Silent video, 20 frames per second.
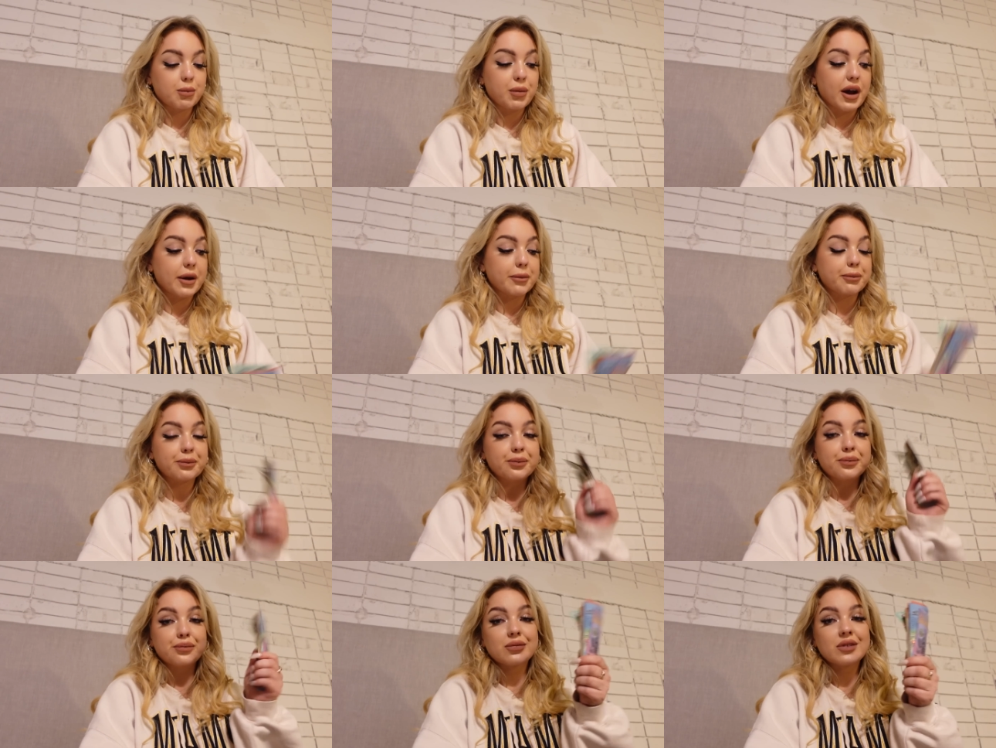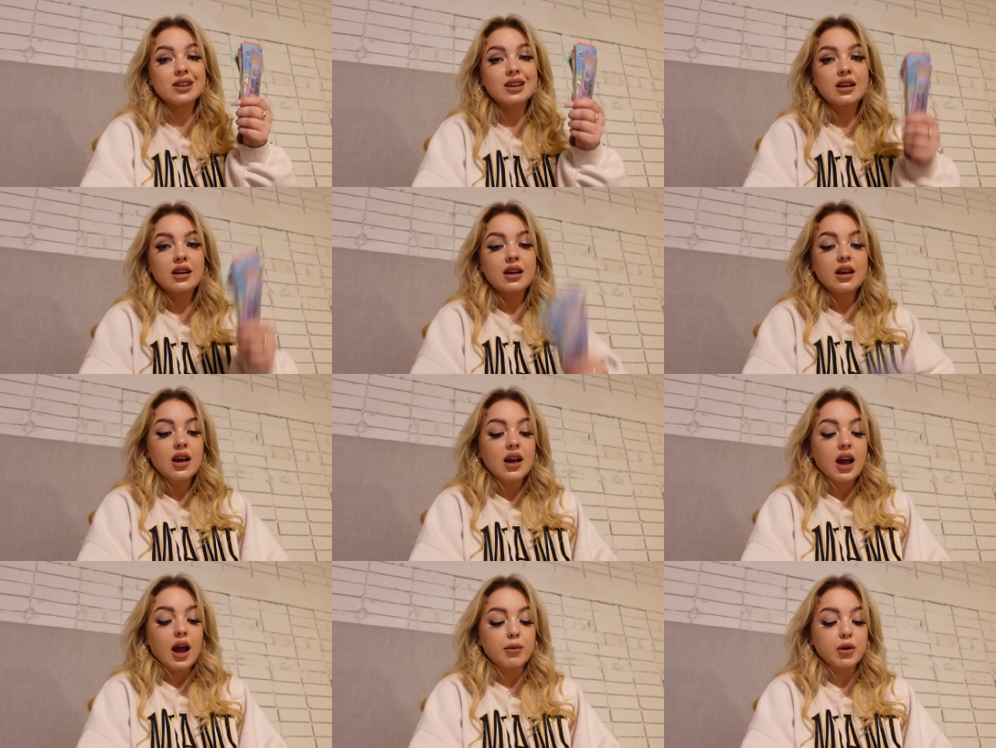But
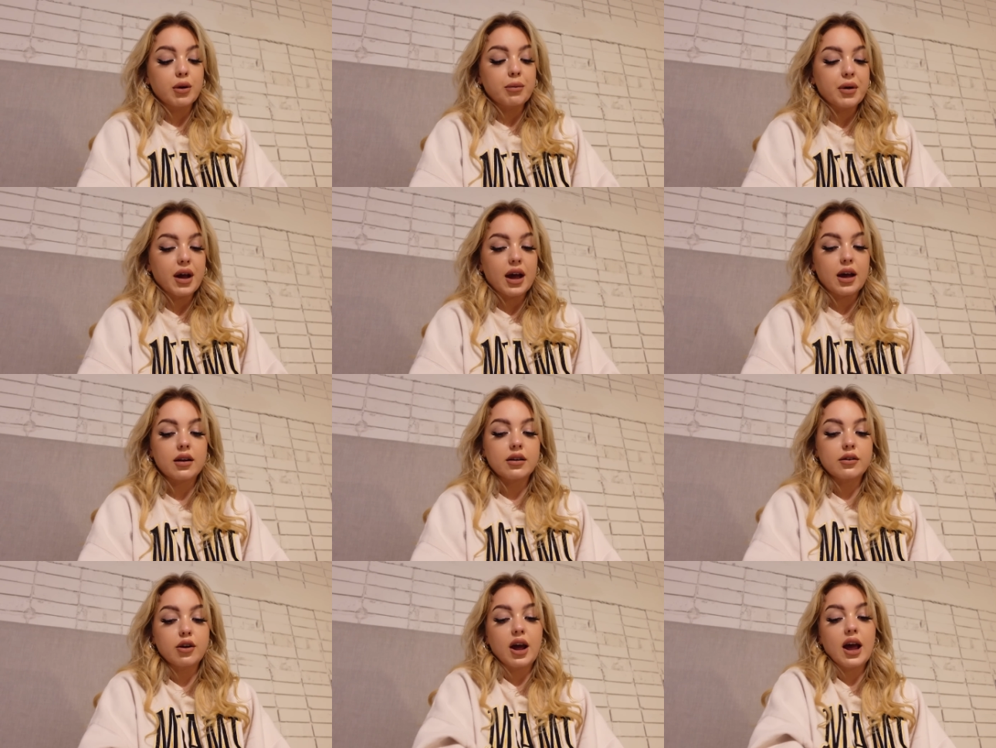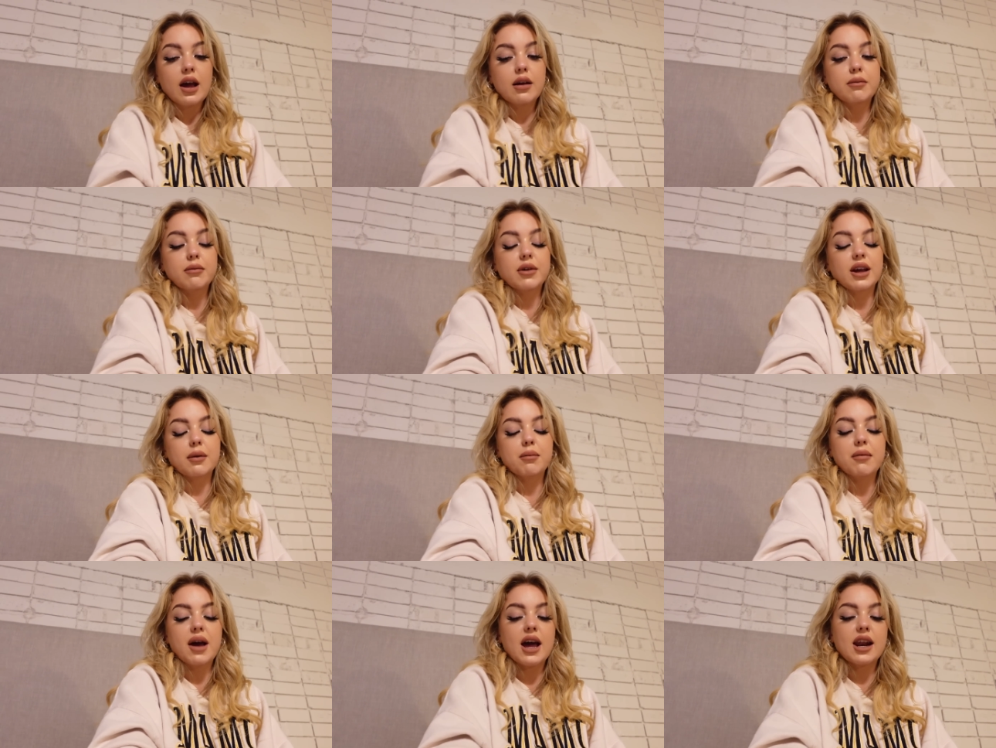I'm not bad, not
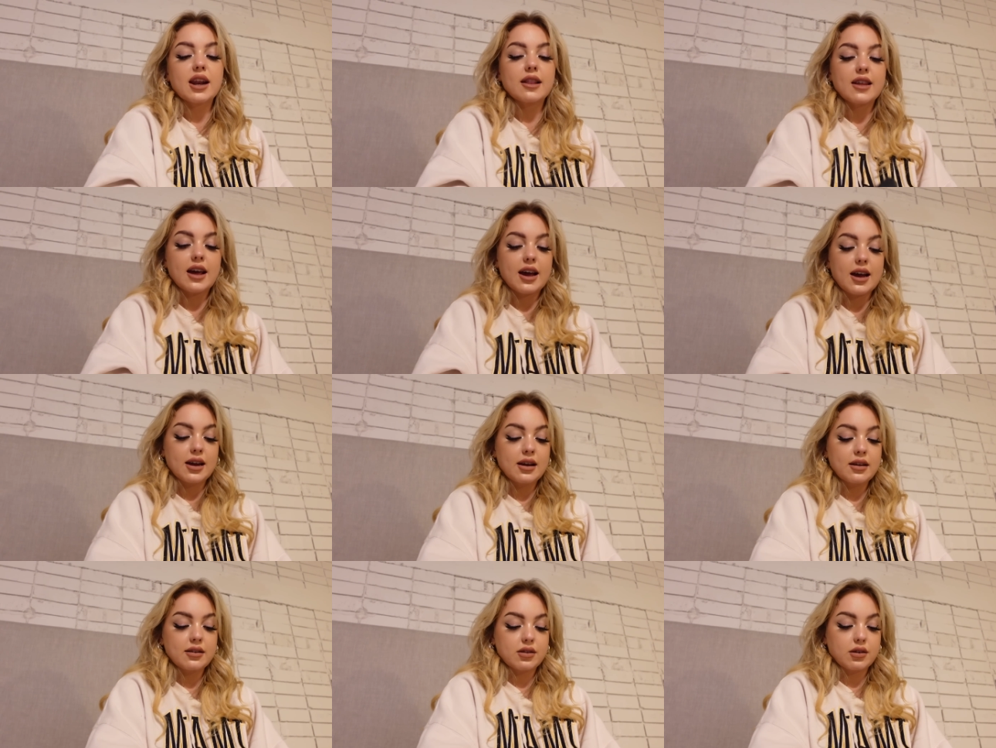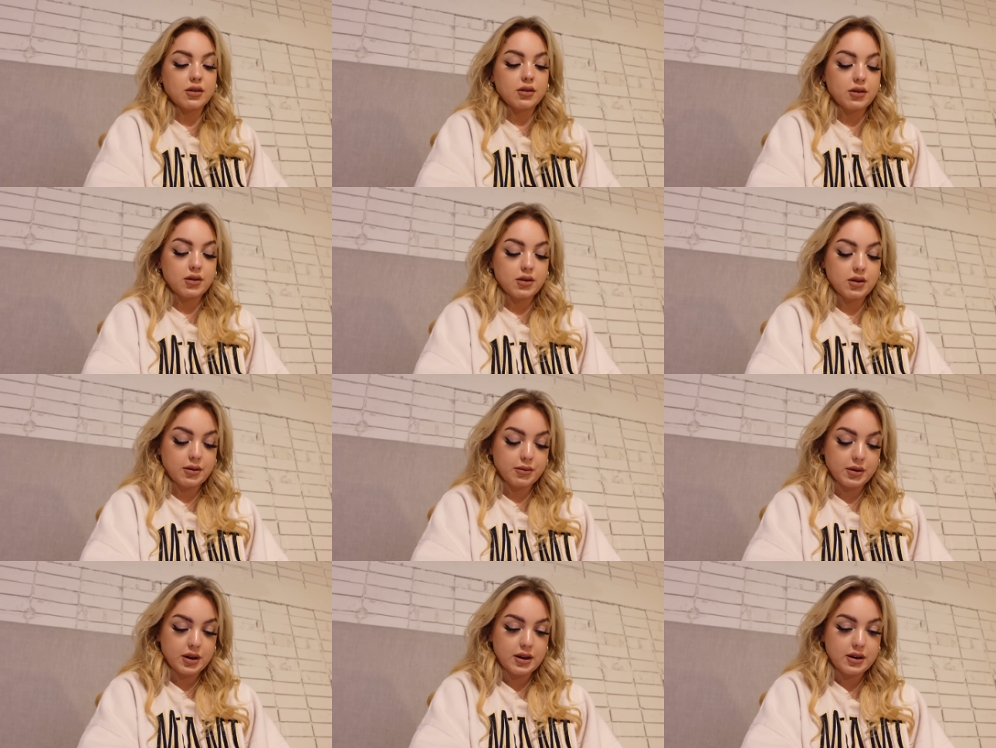like mad at that. So
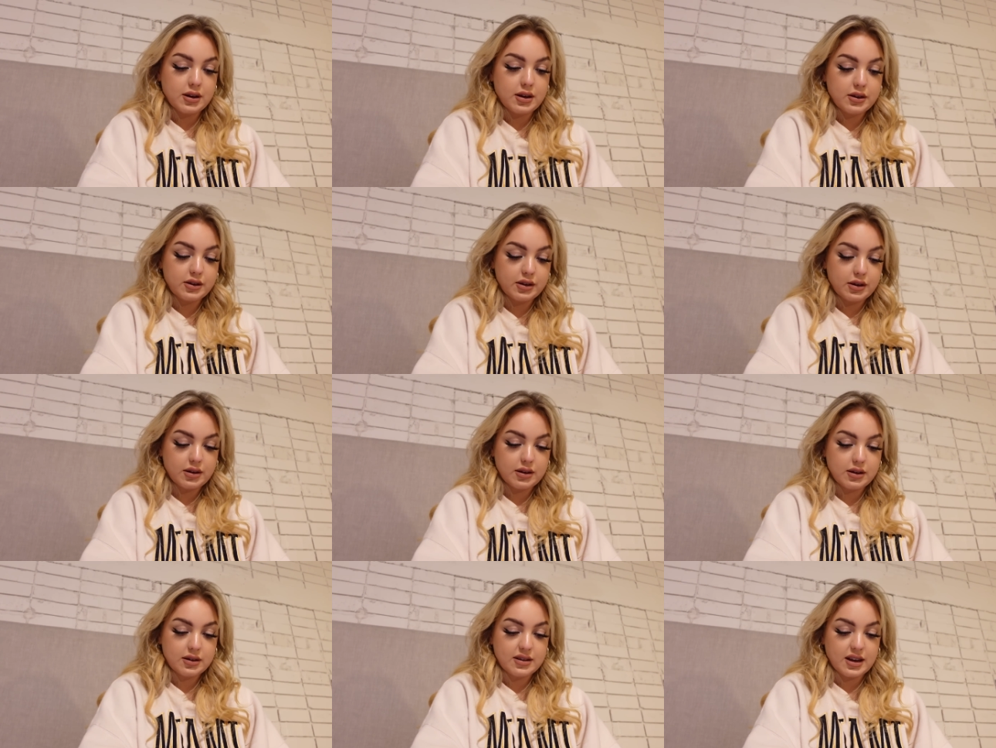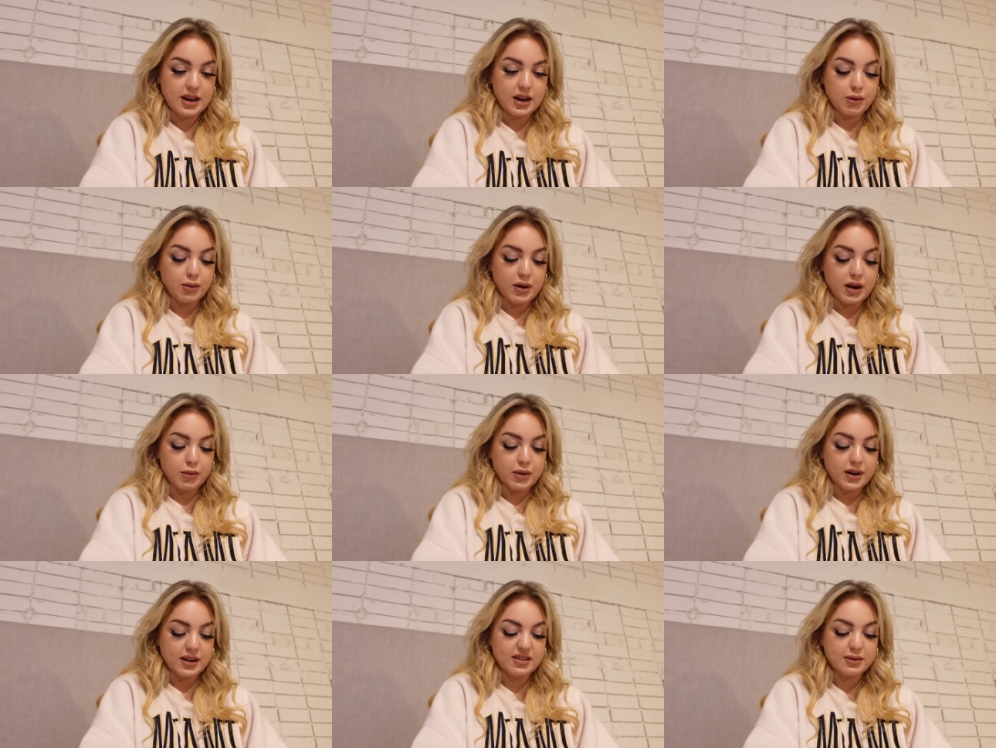I'm gonna take
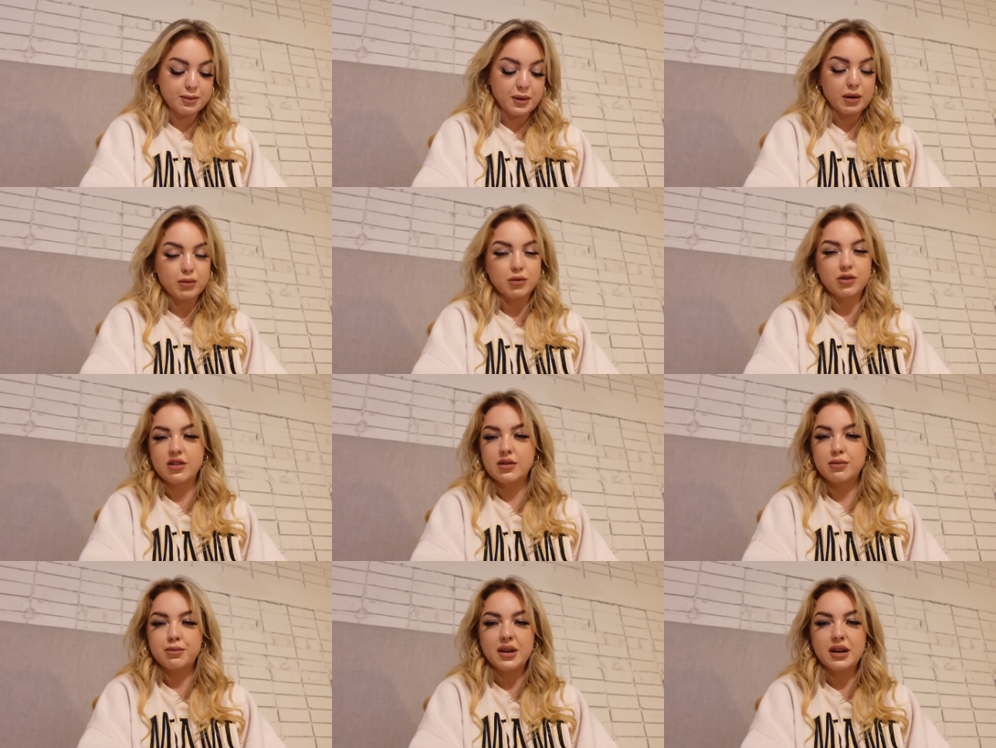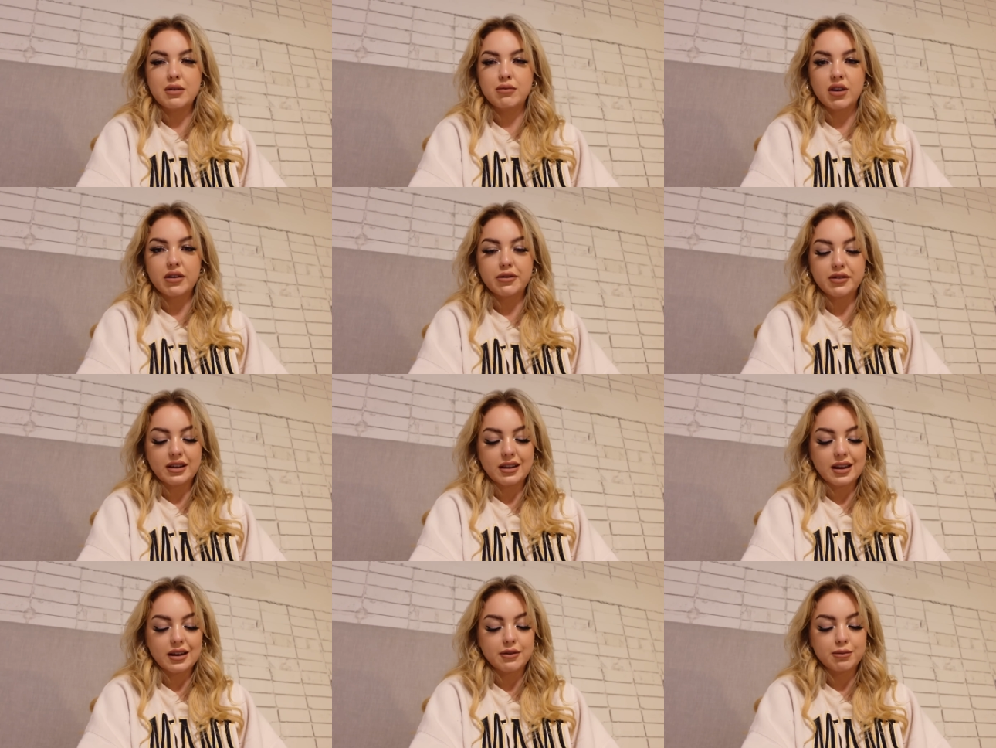away what I spent, which has been
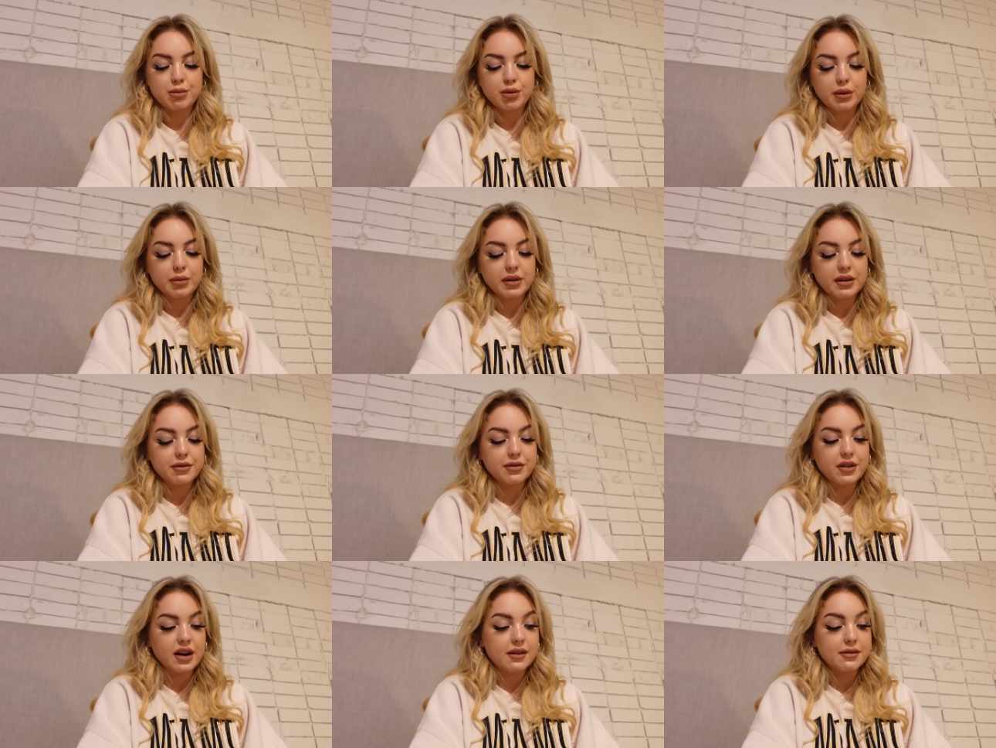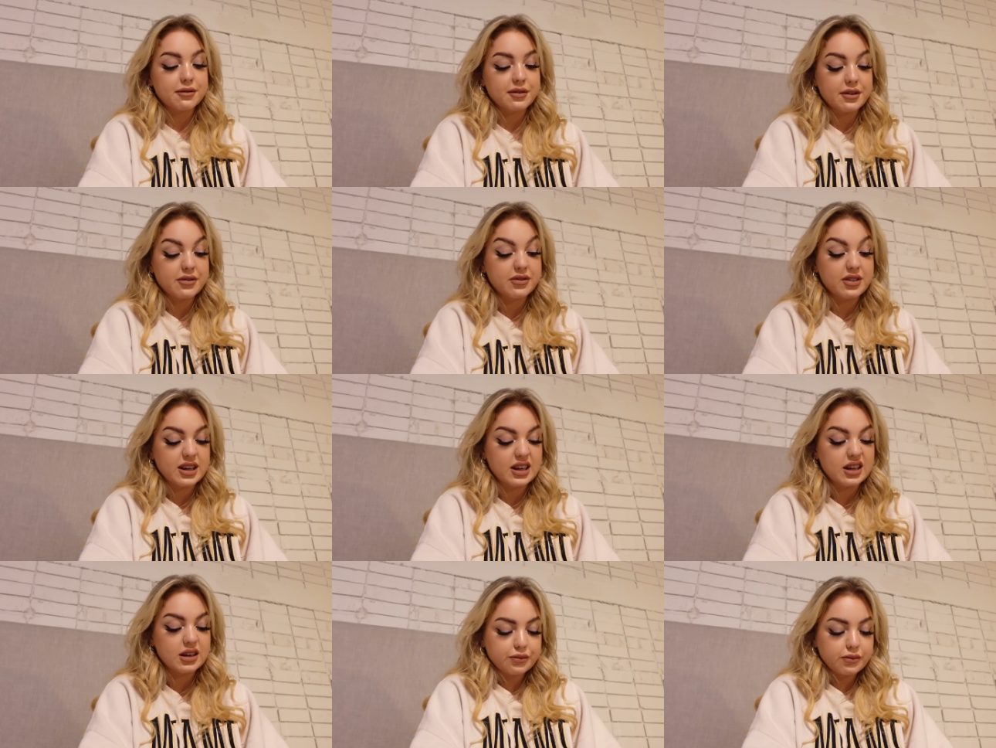roughly like probably
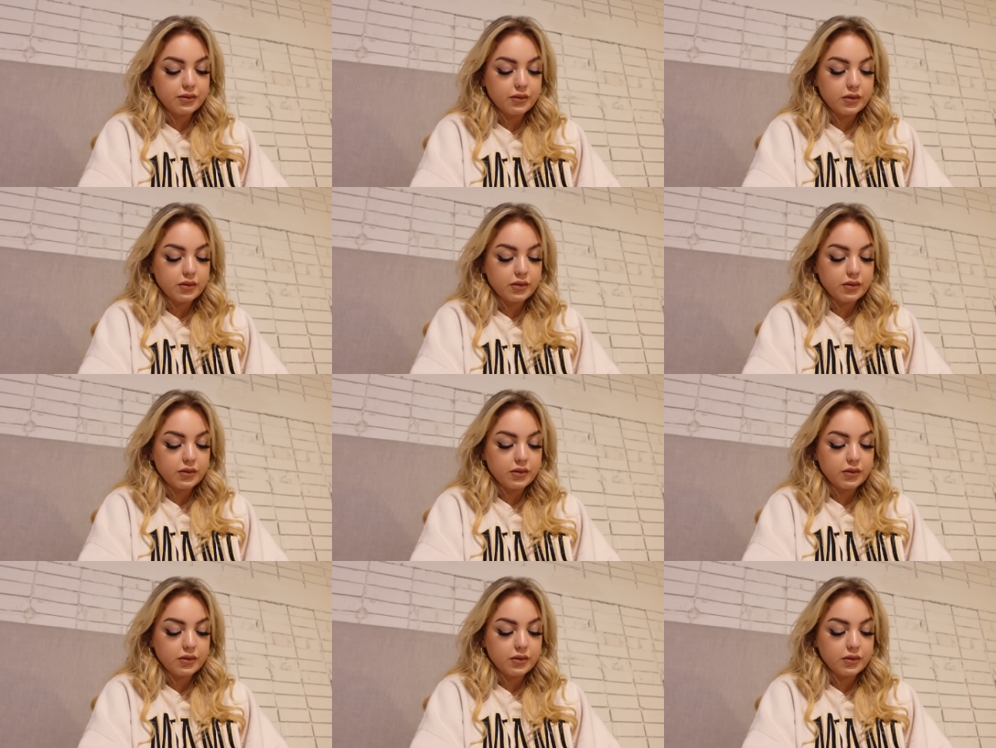550.